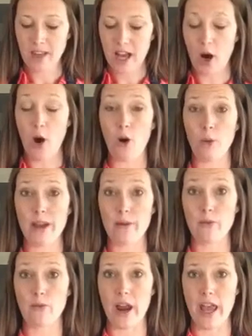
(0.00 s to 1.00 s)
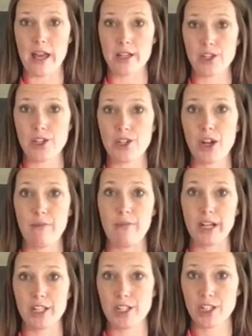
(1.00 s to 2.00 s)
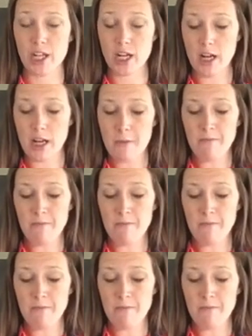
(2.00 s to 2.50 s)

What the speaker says: a homemade ranch mixture